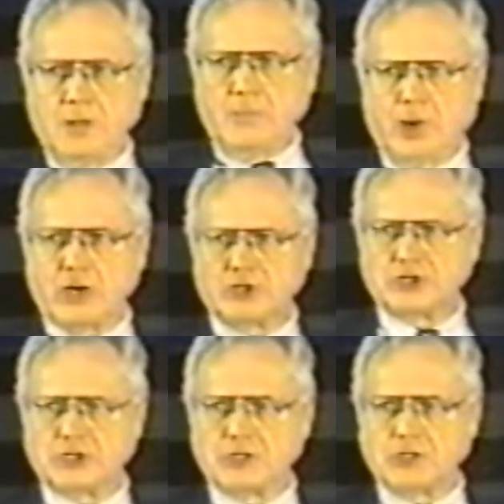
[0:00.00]
March.
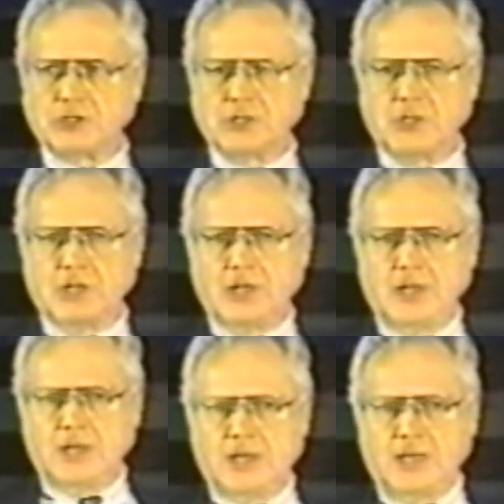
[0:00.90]

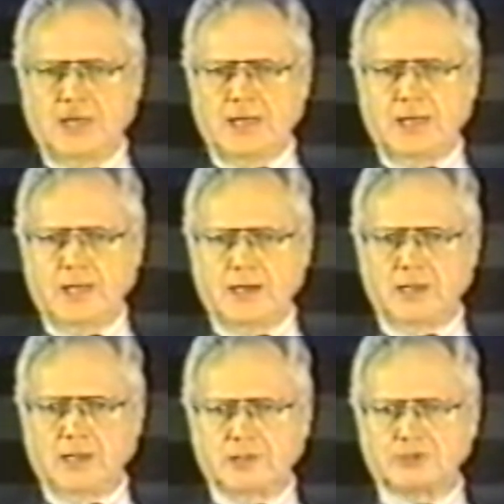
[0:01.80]
And
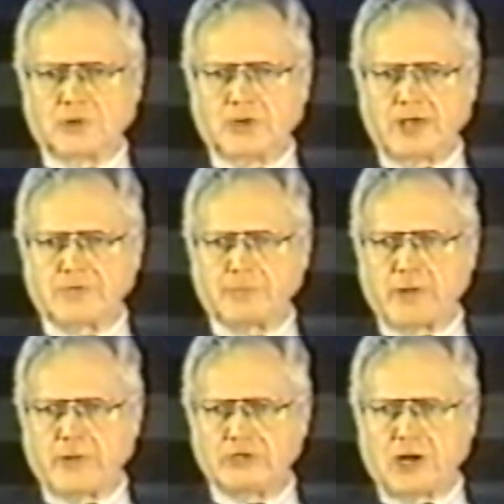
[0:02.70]
shortly after my
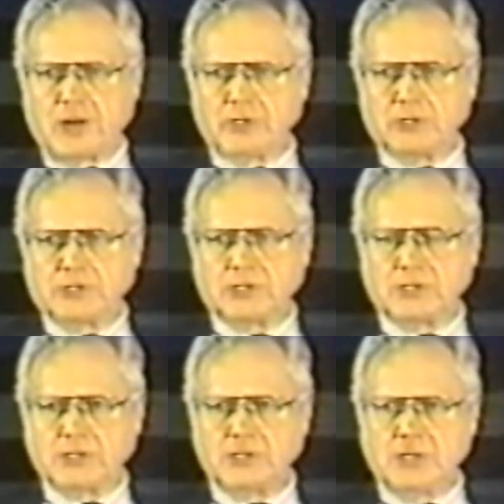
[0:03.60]
retirement,
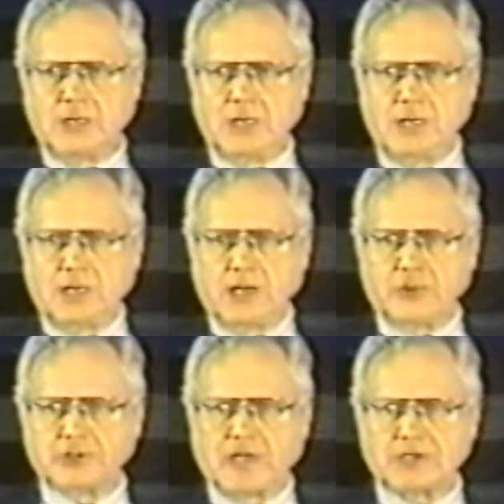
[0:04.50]
I
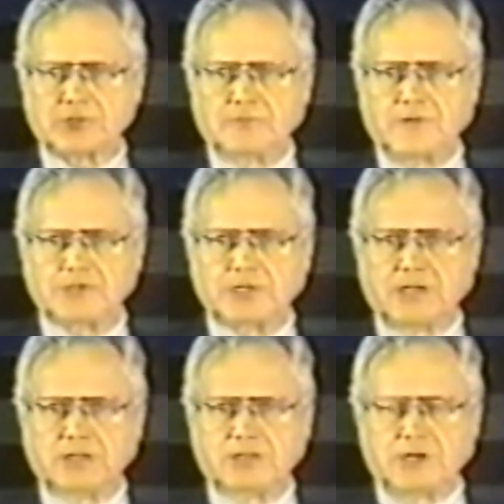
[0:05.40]
was asked to
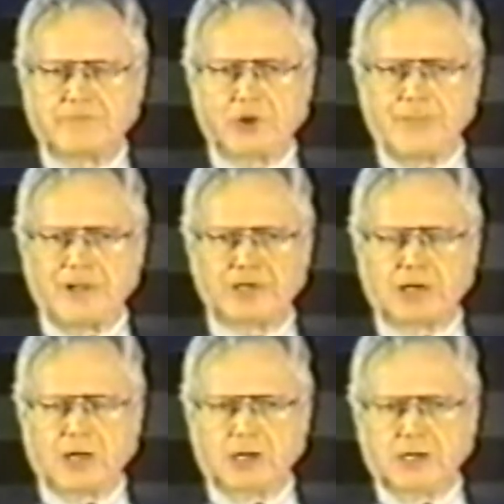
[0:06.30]
investigate the Jeffrey R.
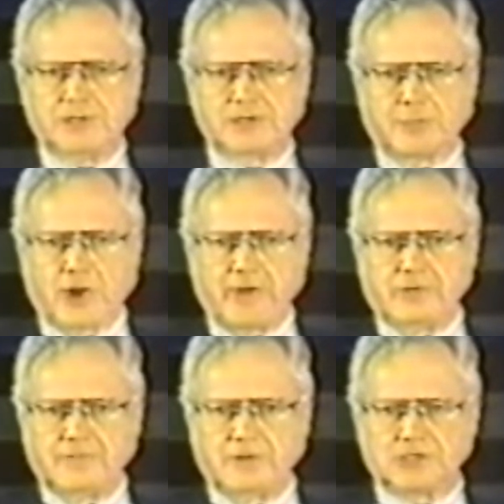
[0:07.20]
MacDonald case as a
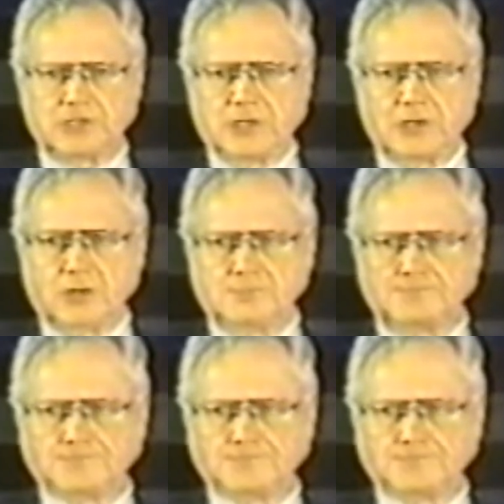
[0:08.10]
private investigator.